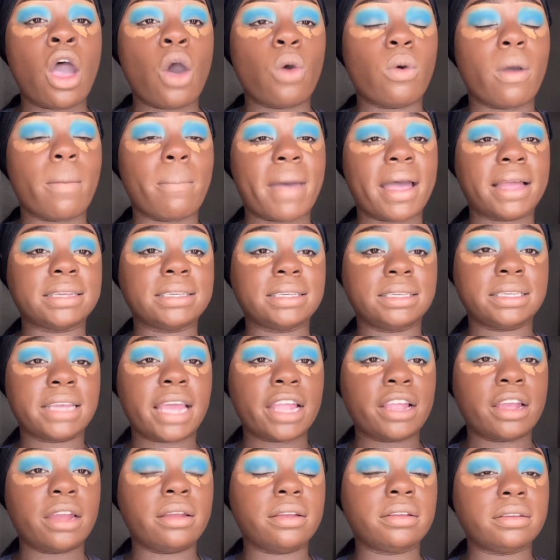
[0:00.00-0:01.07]
with my
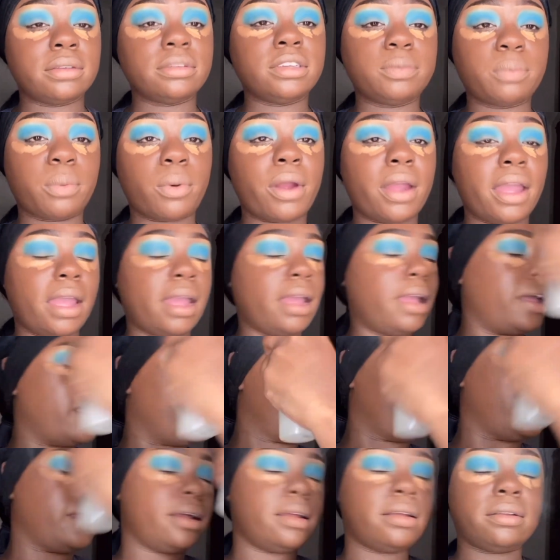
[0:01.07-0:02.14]
setting spray
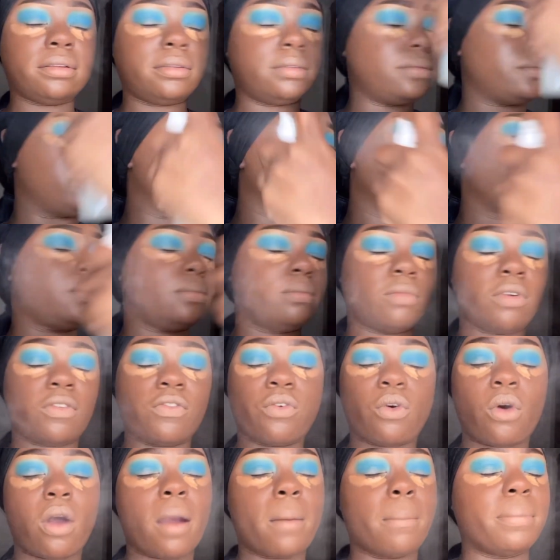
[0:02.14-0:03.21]

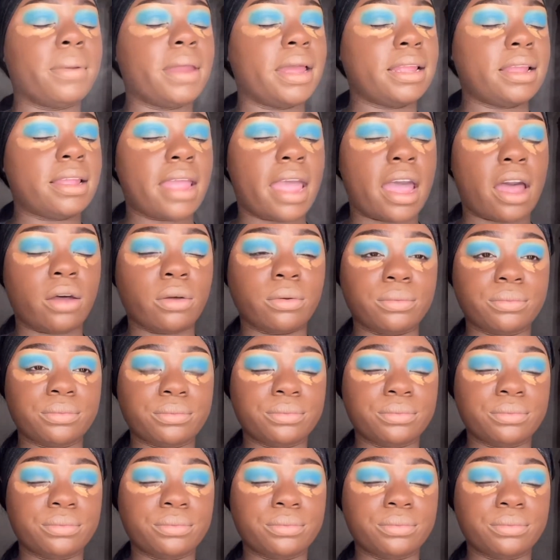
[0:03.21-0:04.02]
before I blend it out.